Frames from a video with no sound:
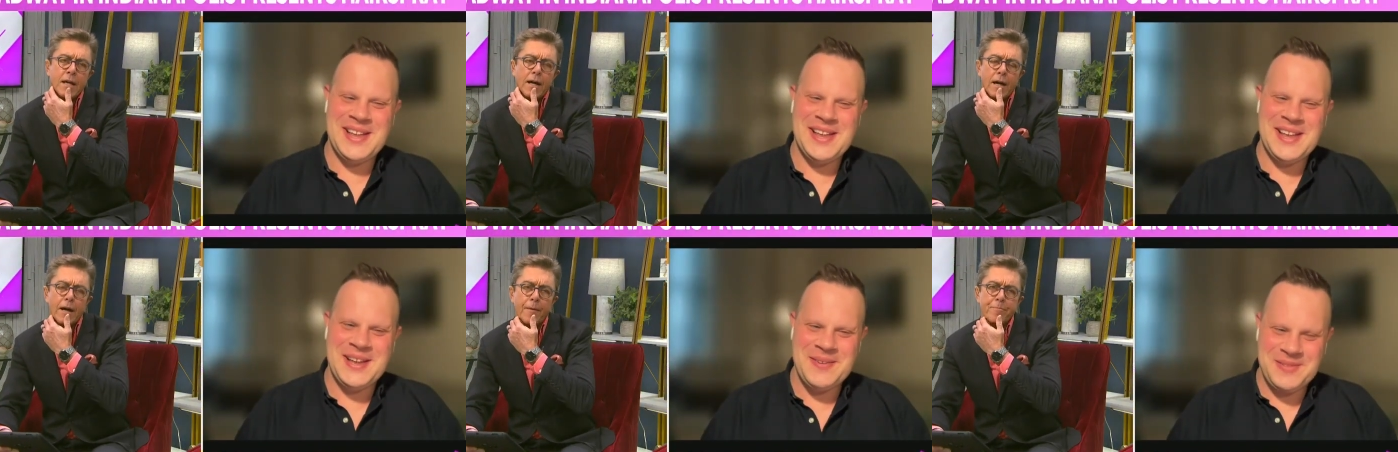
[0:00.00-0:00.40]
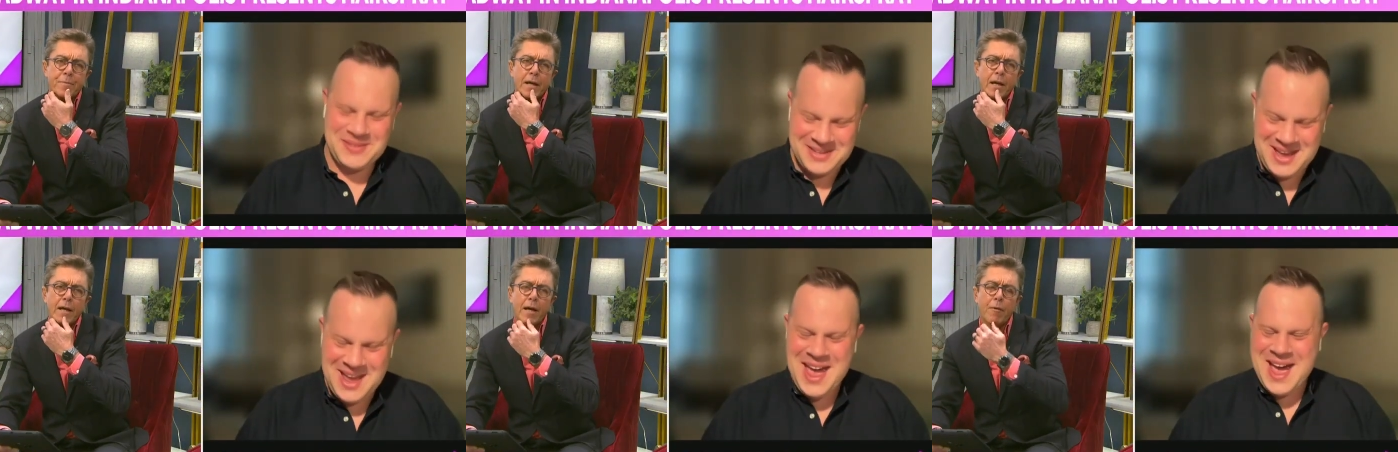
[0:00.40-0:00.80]
Speaker 1: Um,
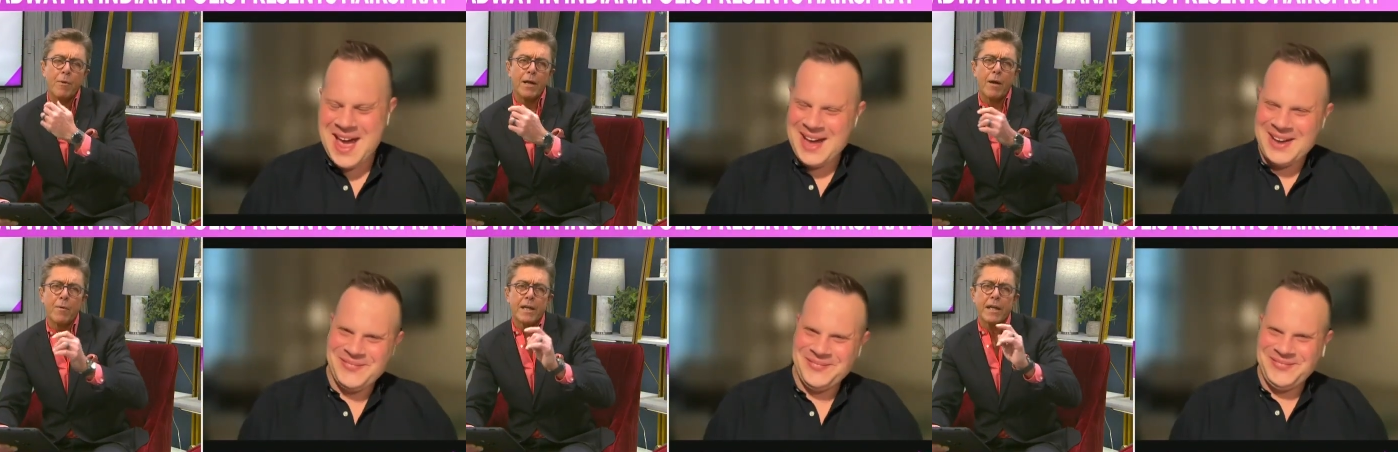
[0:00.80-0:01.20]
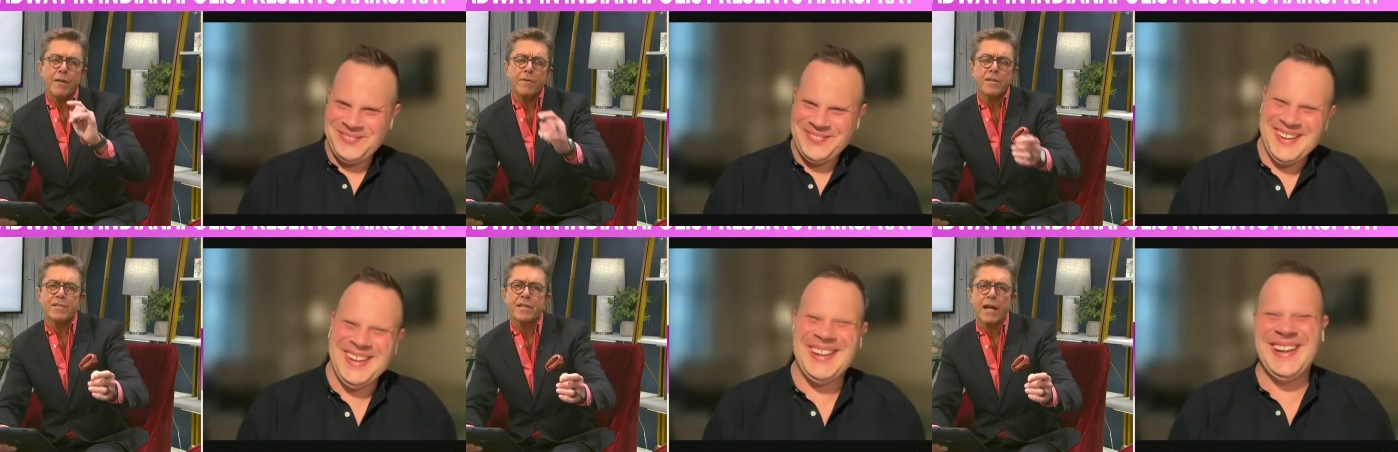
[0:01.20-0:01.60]
yeah. I, I want to
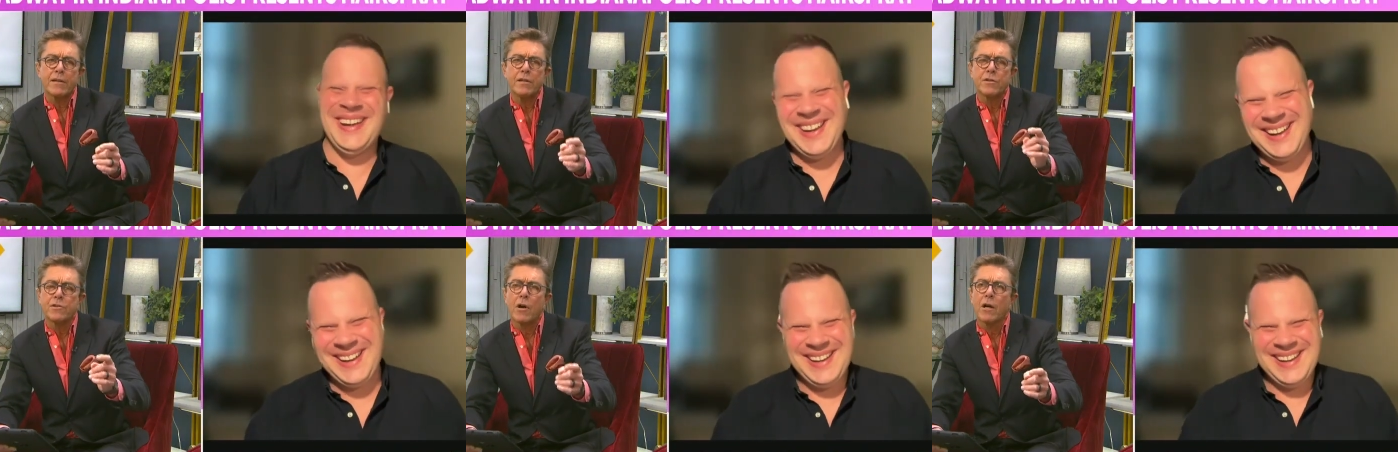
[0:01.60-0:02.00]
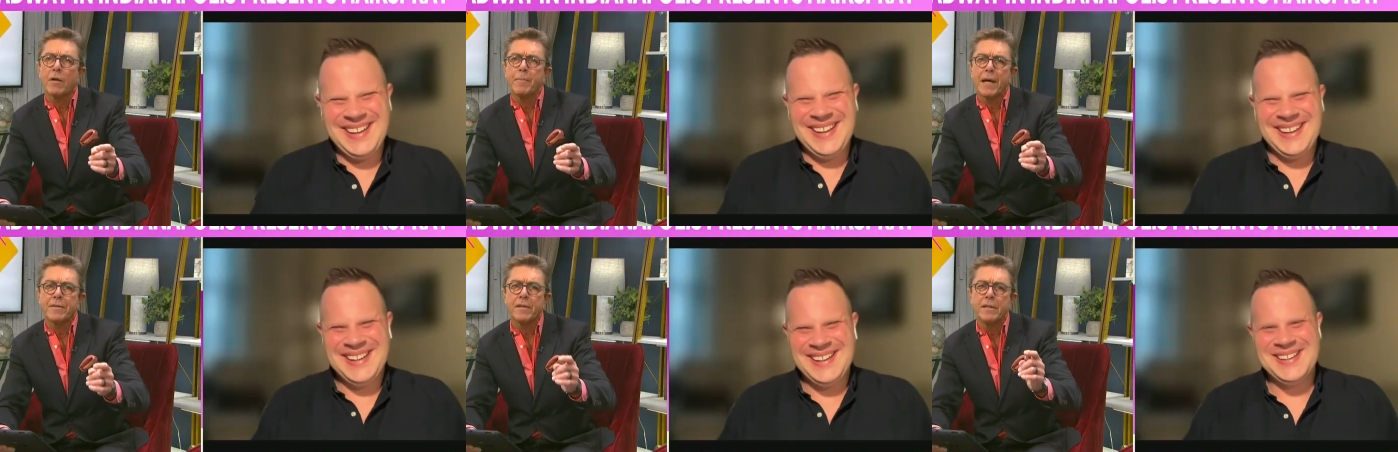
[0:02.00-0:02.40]
give you a second to talk
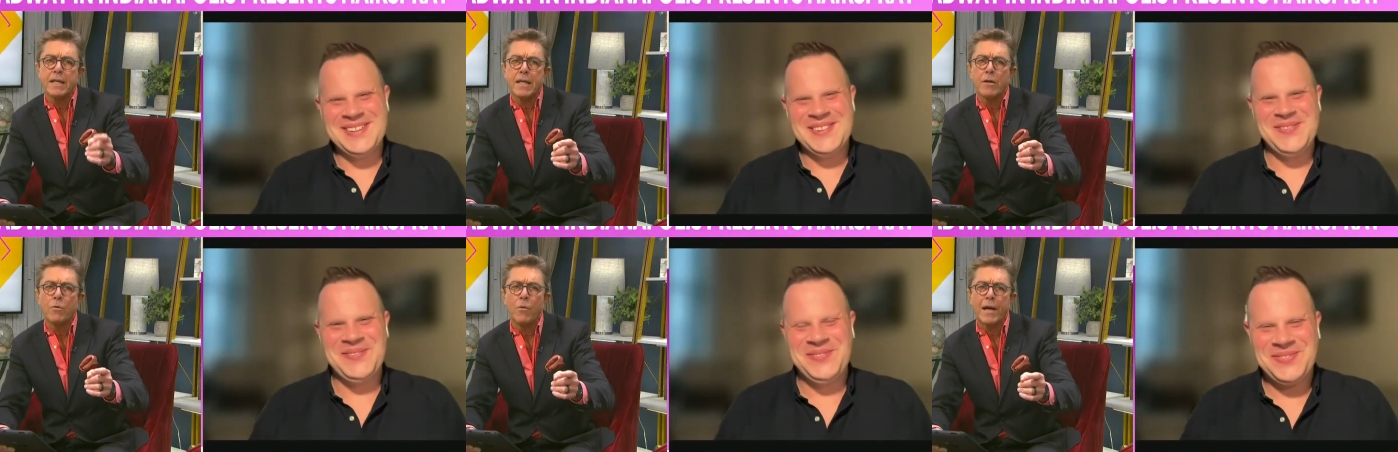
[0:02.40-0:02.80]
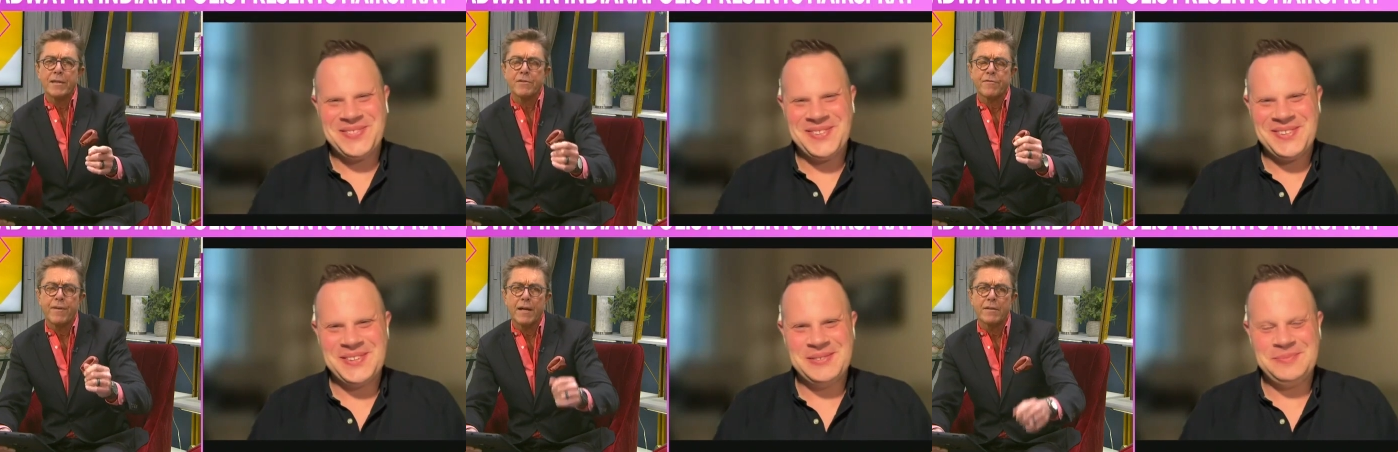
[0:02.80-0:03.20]
about the Nina
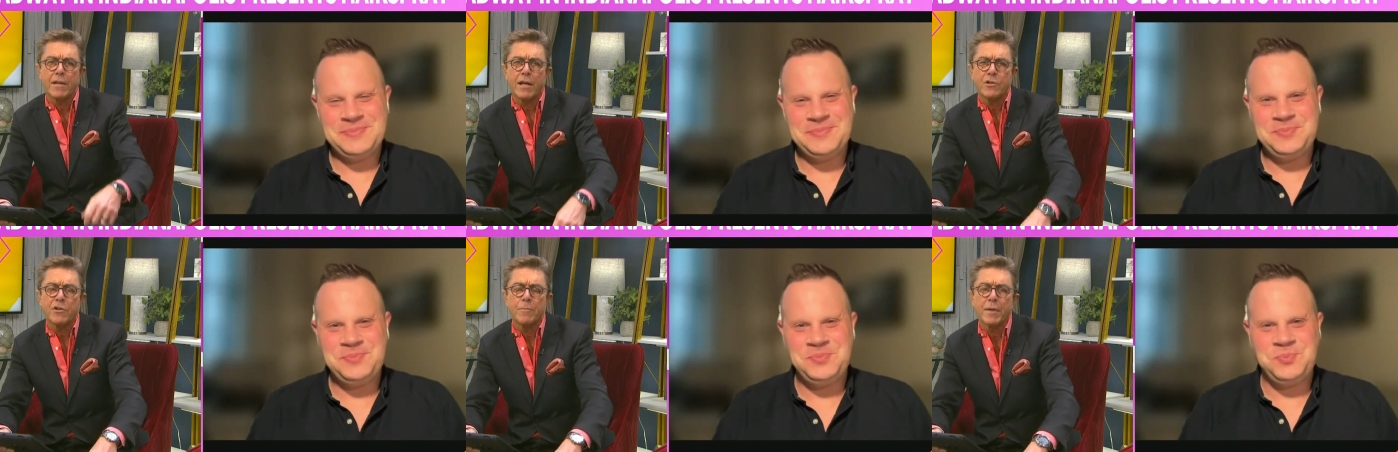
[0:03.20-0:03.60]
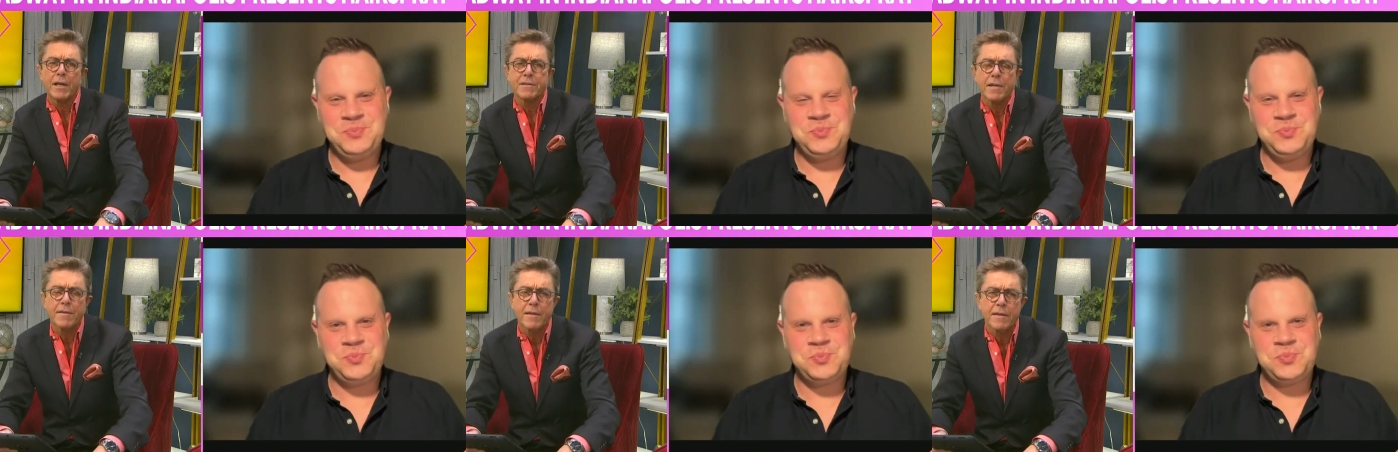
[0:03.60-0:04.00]
West Foundation
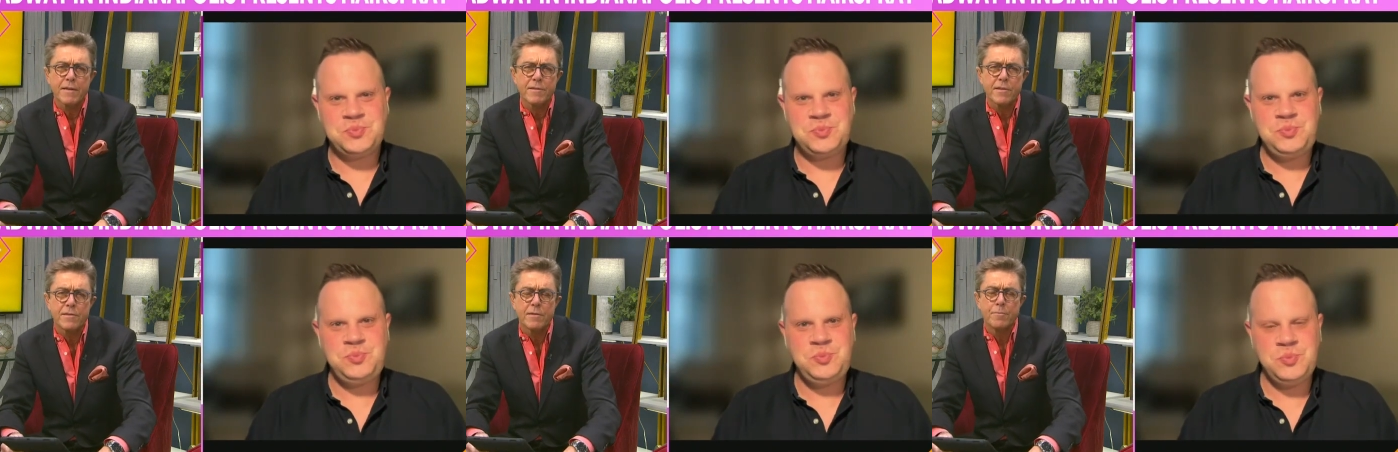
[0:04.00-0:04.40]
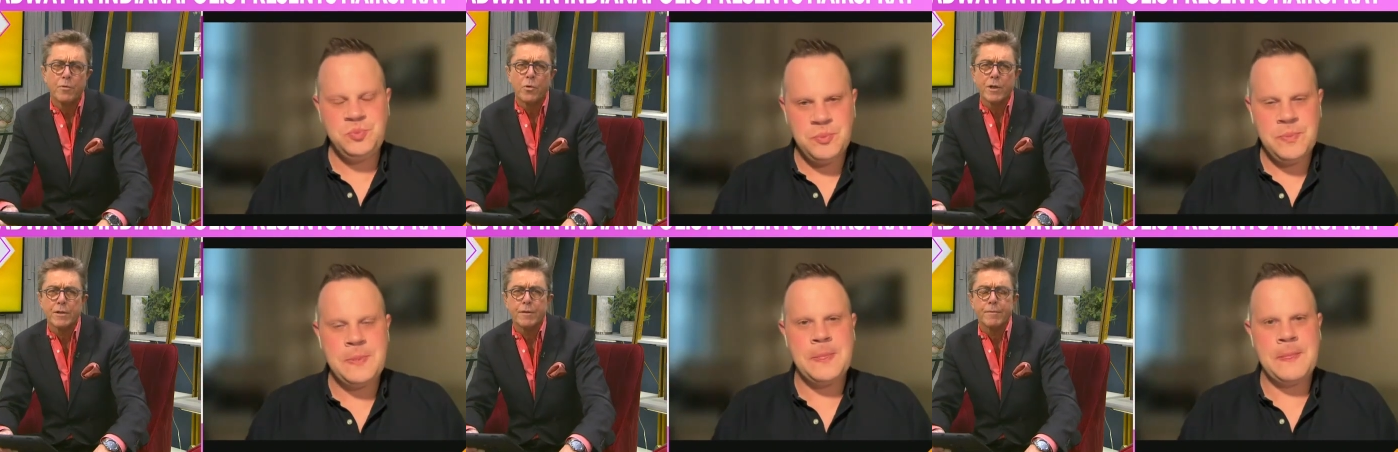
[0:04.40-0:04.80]
because I think this is
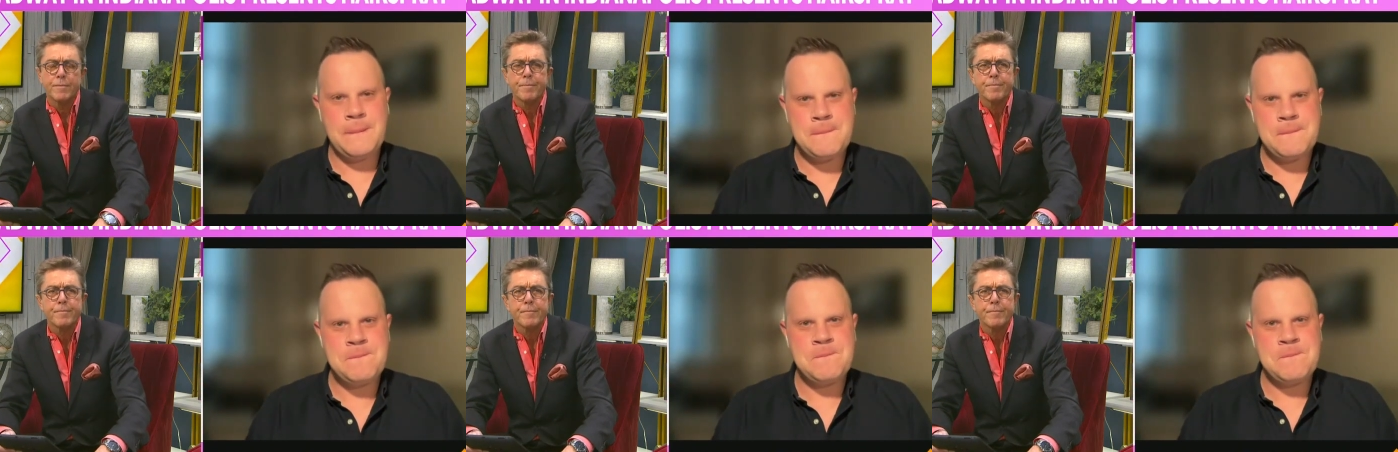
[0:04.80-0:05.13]
important.